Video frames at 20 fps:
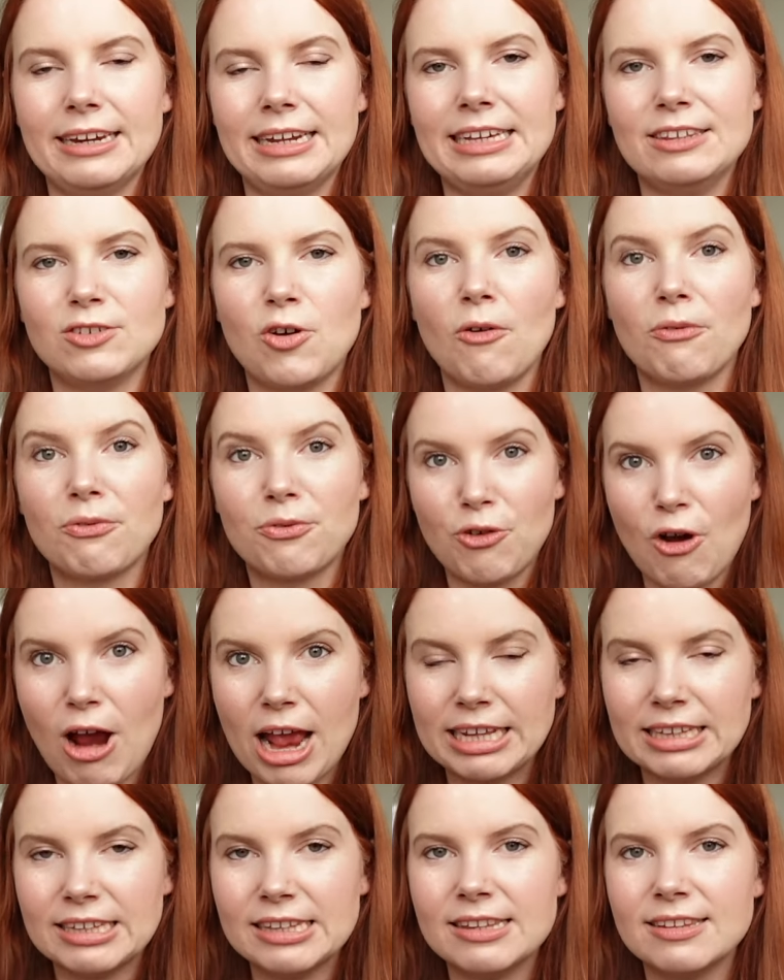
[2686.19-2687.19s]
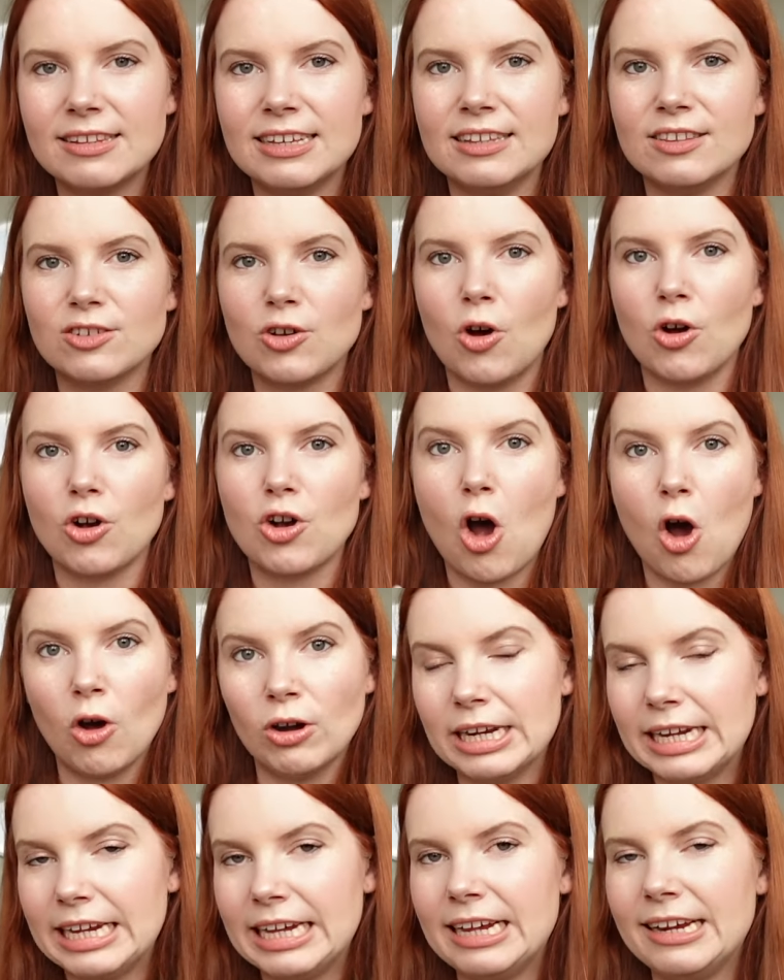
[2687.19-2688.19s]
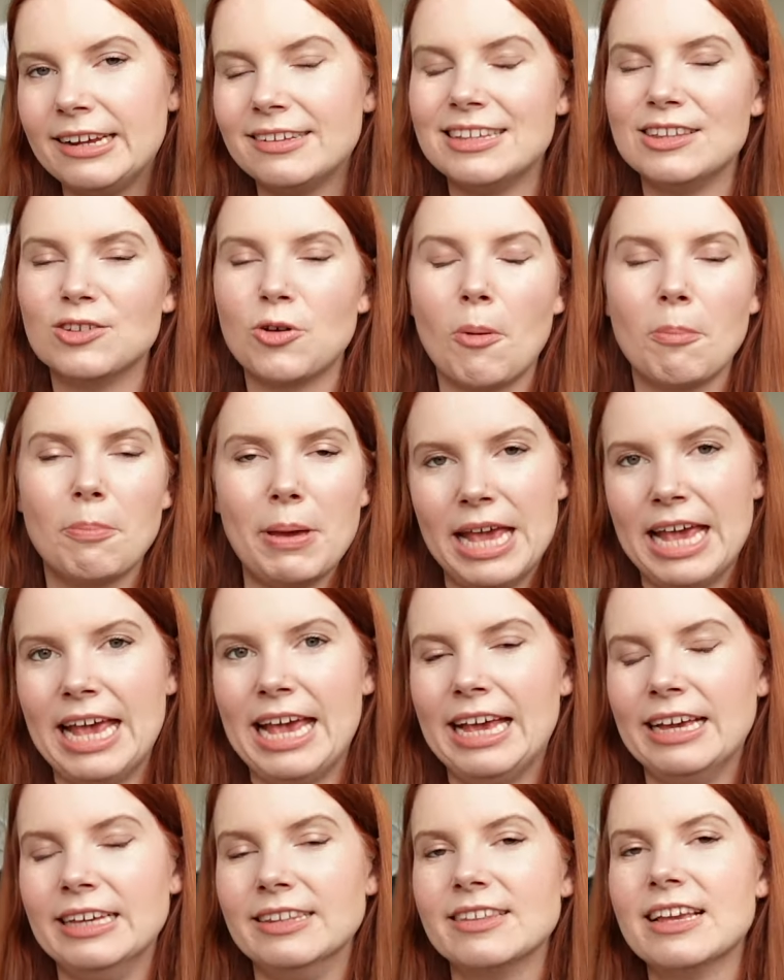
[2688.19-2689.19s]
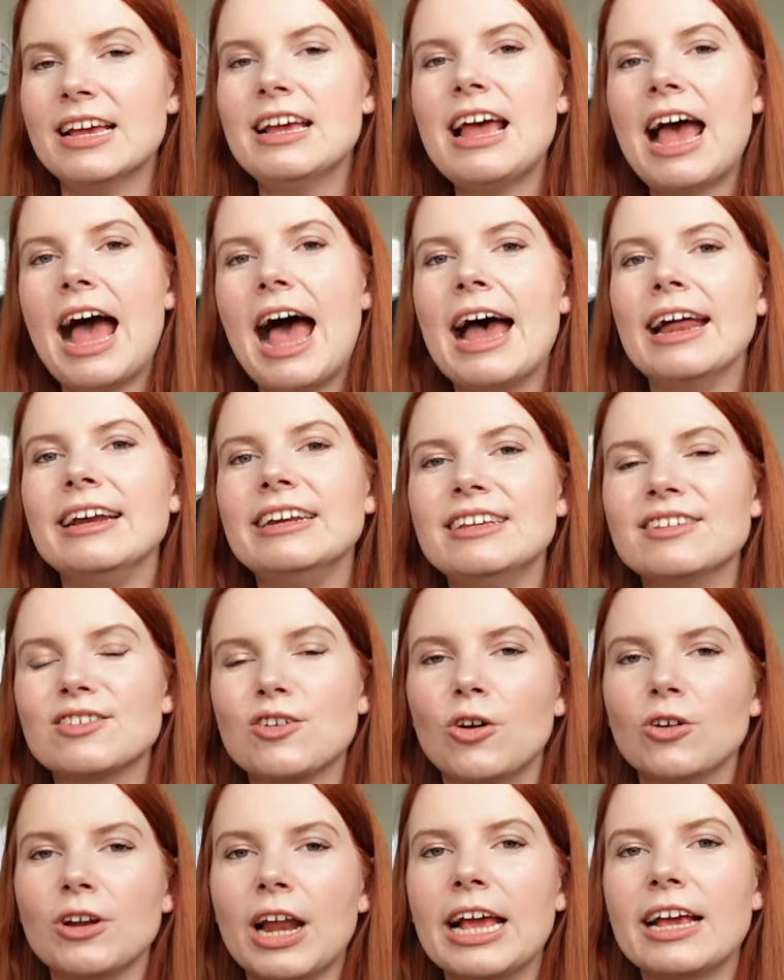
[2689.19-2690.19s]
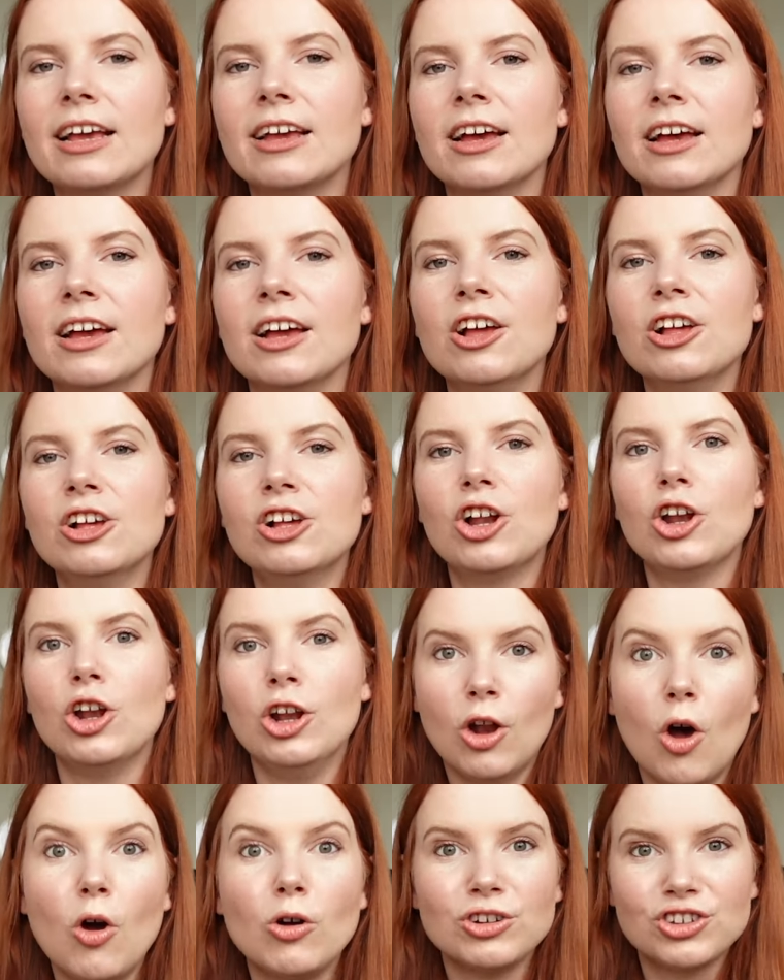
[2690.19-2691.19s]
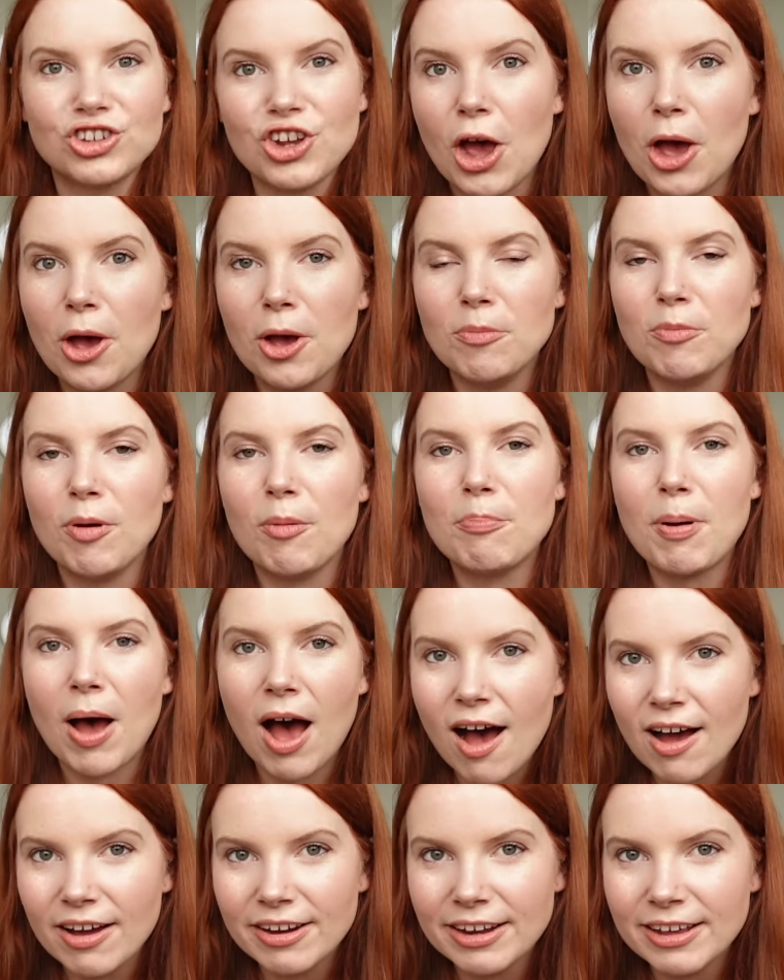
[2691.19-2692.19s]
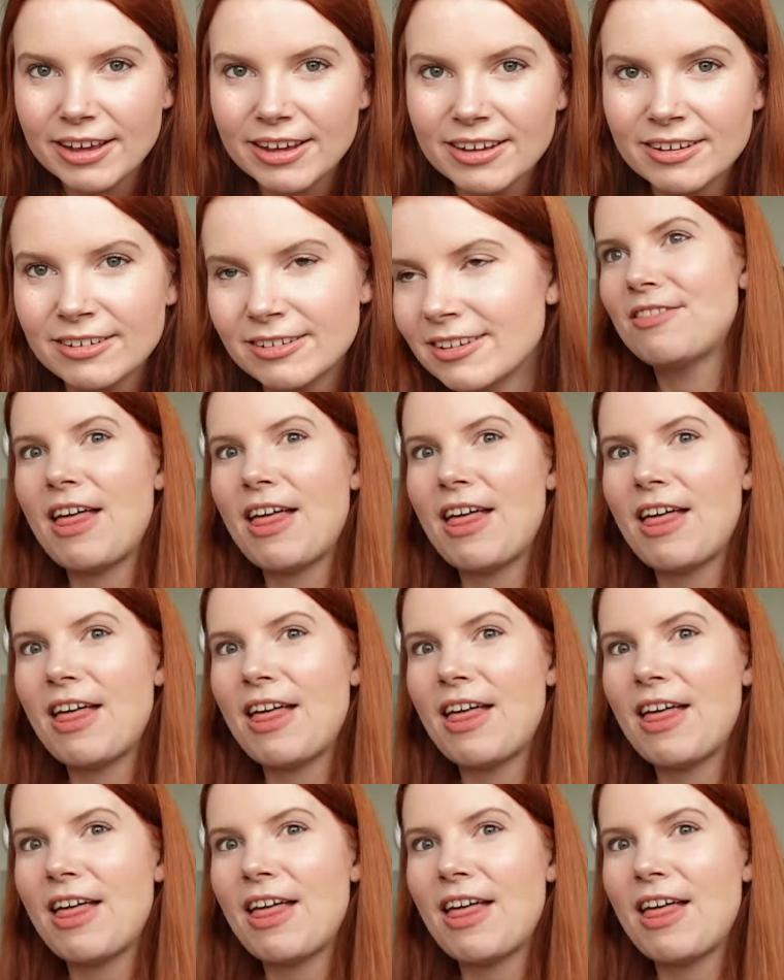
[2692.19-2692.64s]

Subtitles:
He's got friends, he's got colleagues, he's got peers, and he's got like a long-term partner.